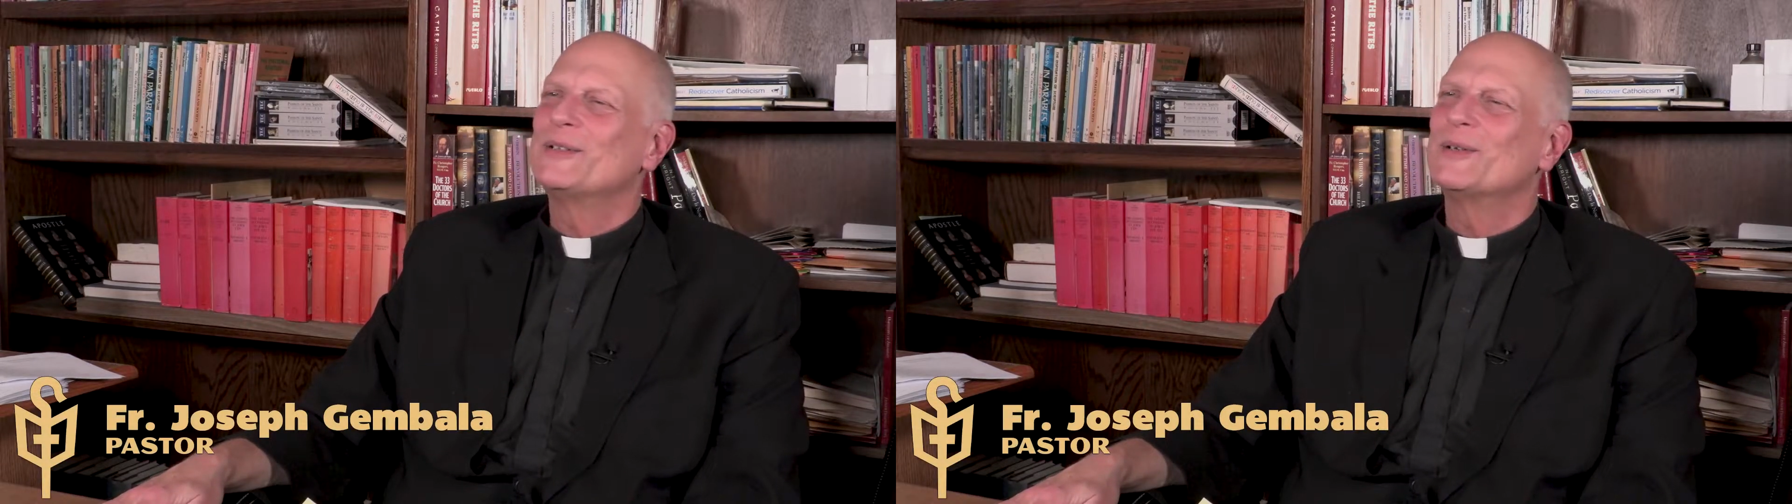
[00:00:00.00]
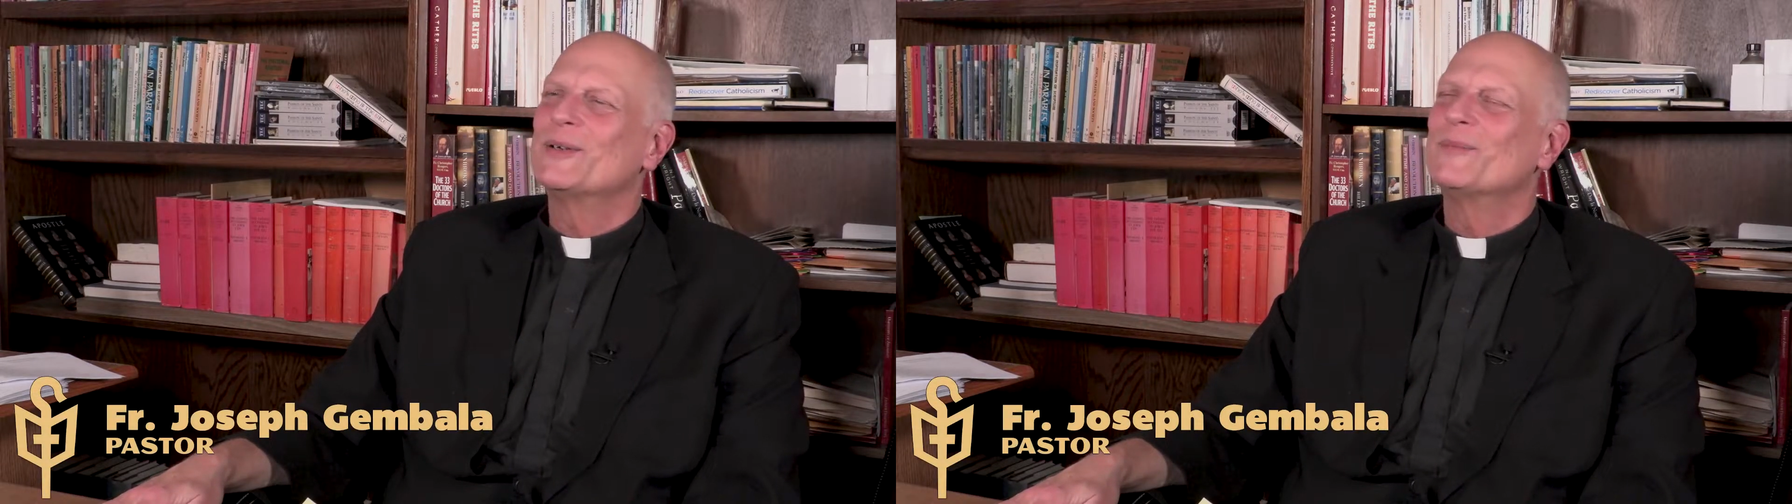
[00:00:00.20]

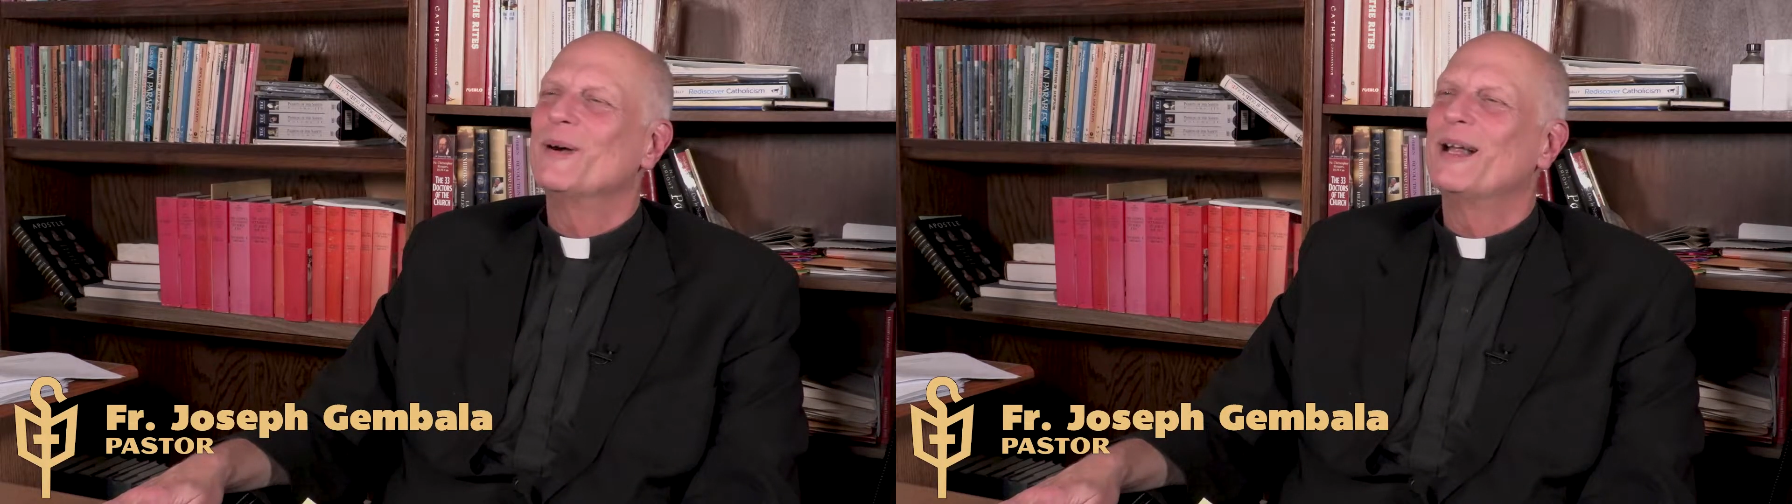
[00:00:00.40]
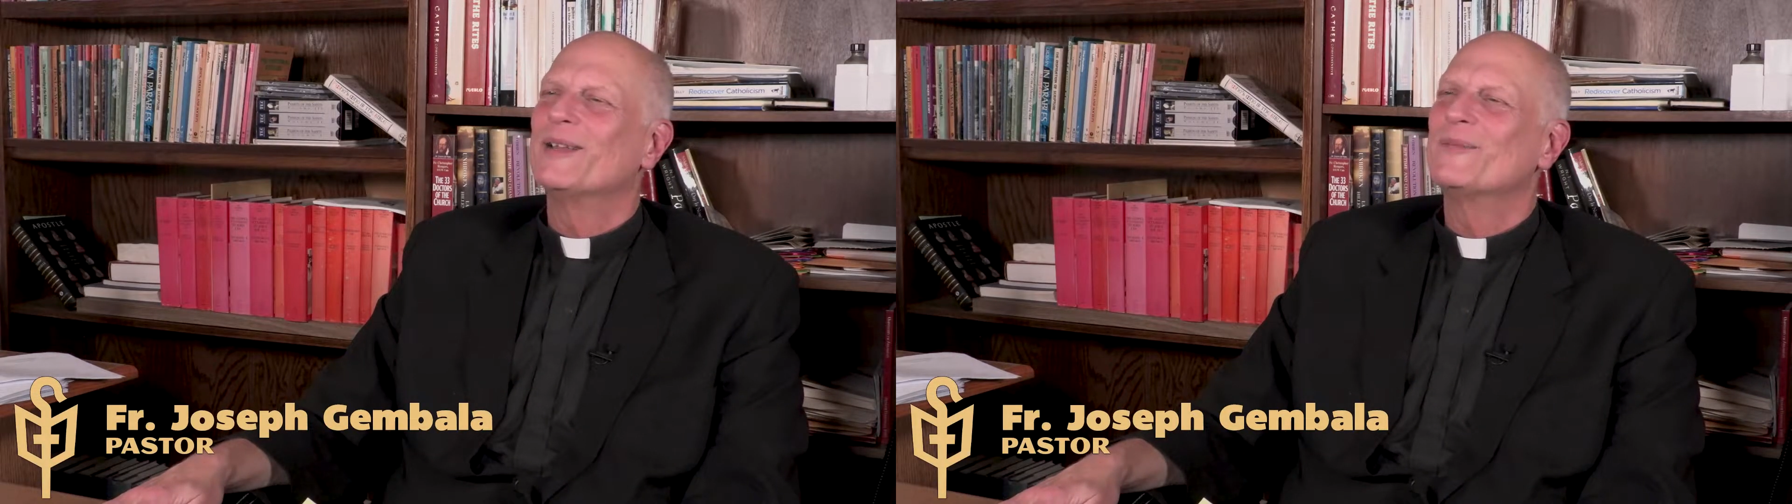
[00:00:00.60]
Joe
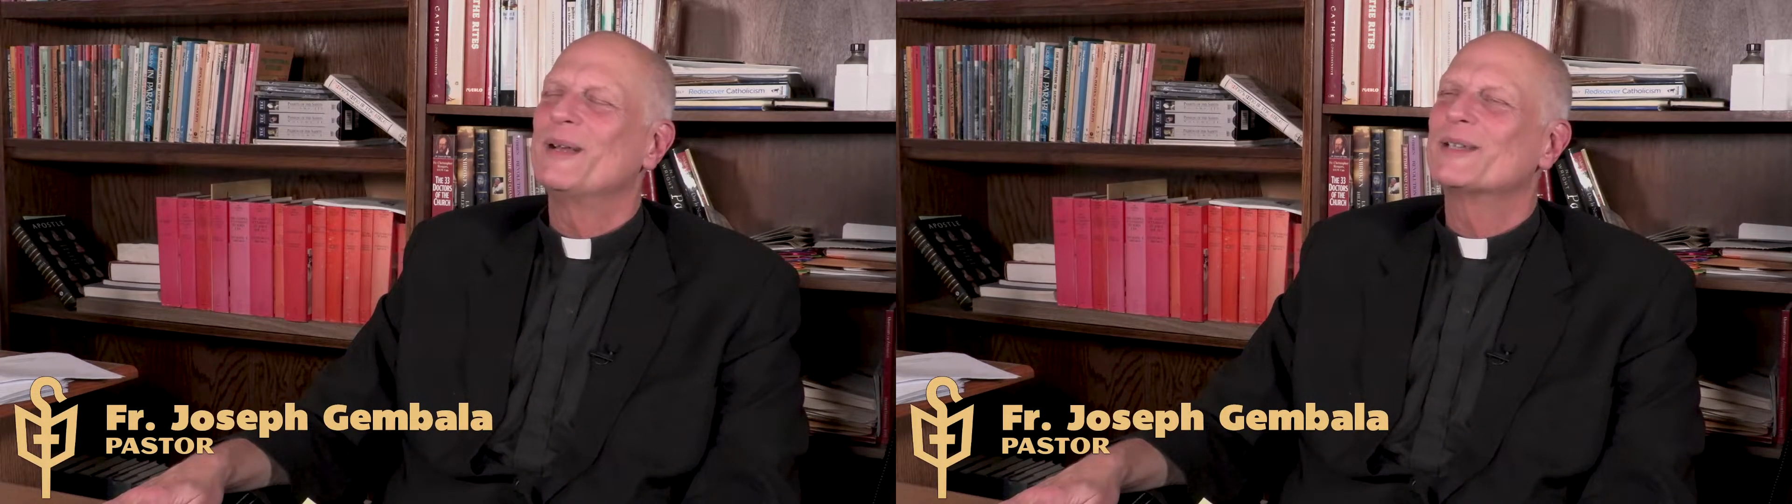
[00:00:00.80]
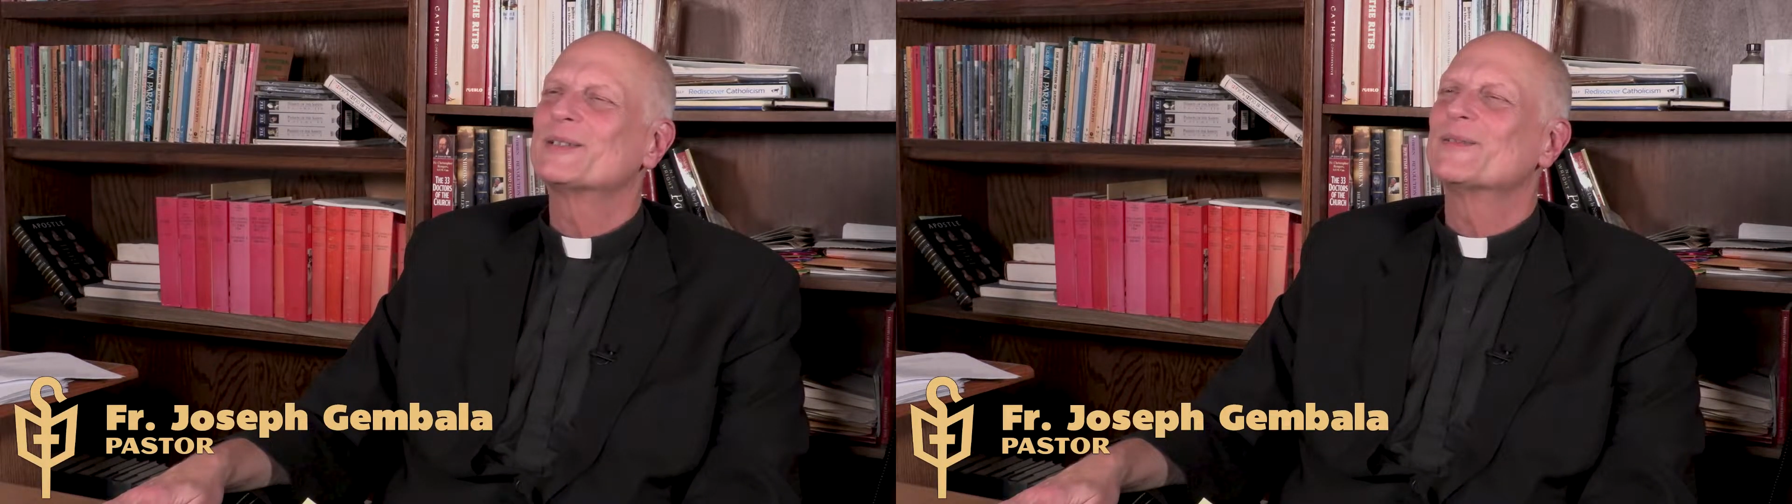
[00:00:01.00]
Gambala,
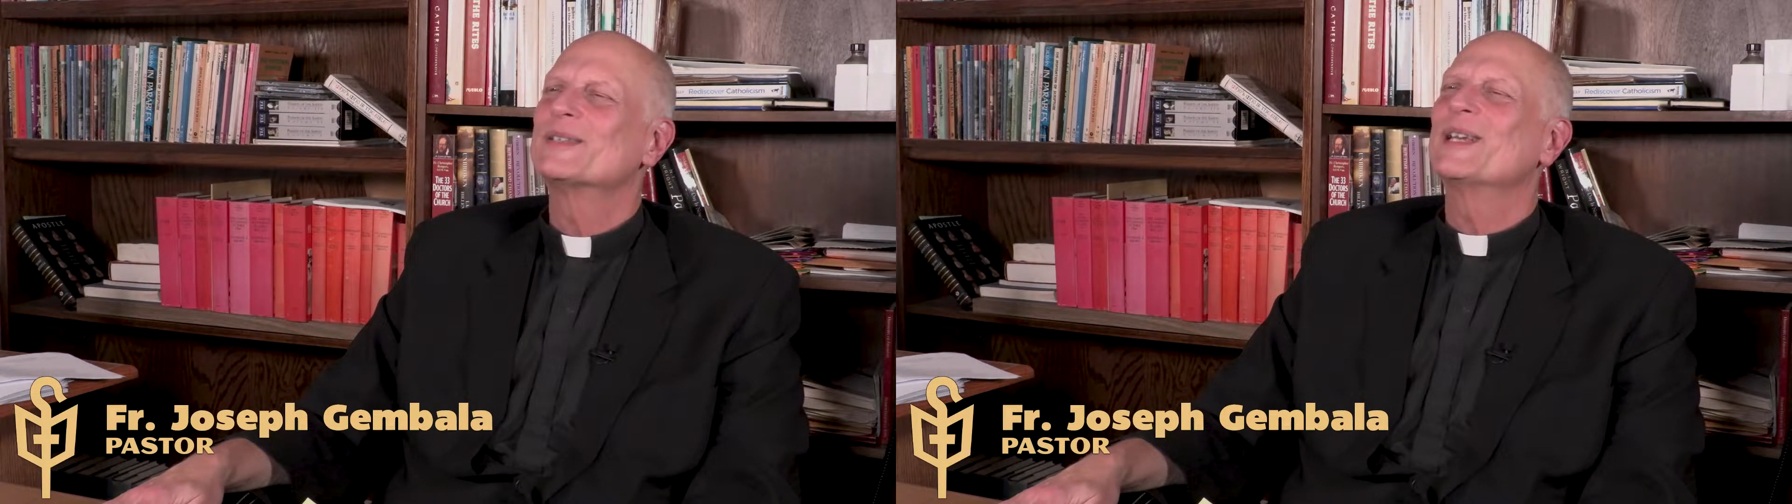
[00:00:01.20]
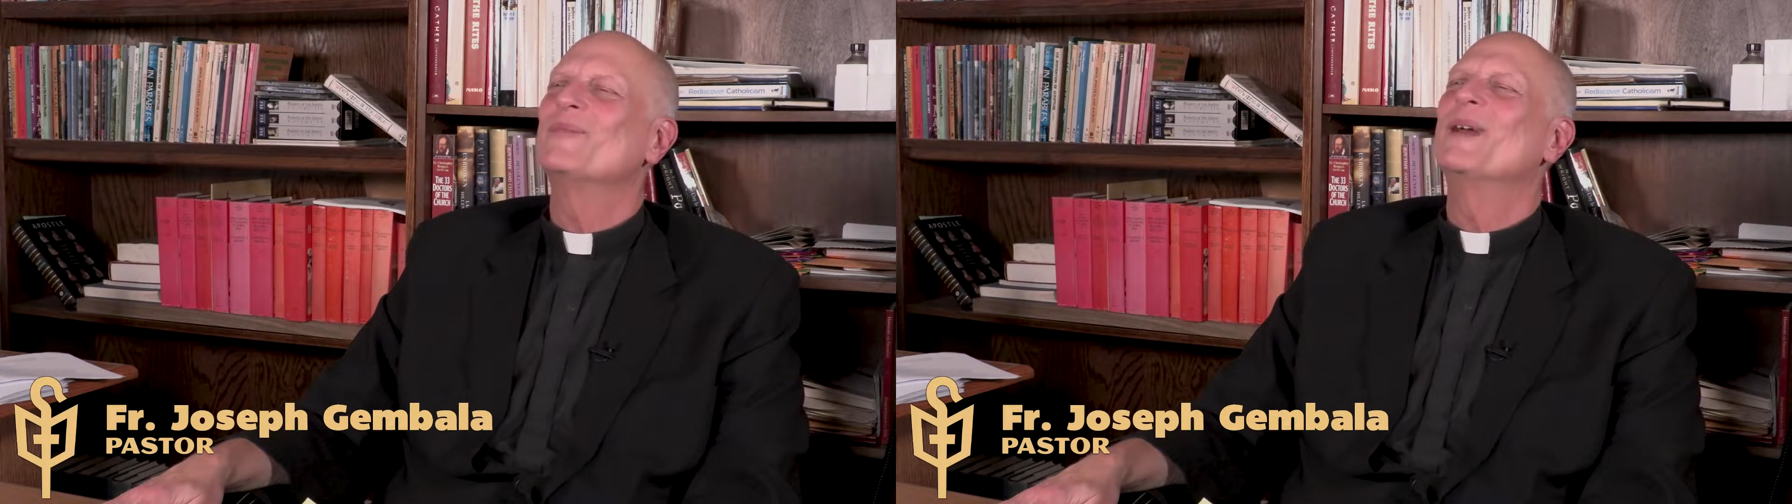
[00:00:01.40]
pastor
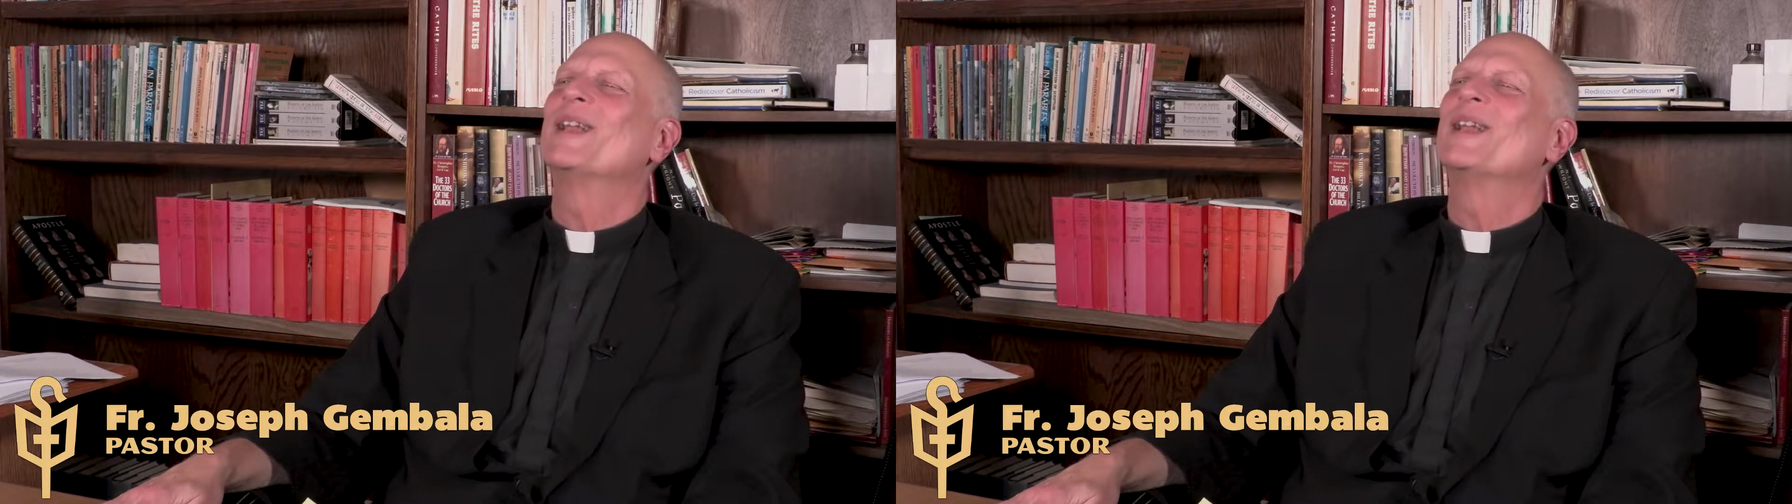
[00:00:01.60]
of St.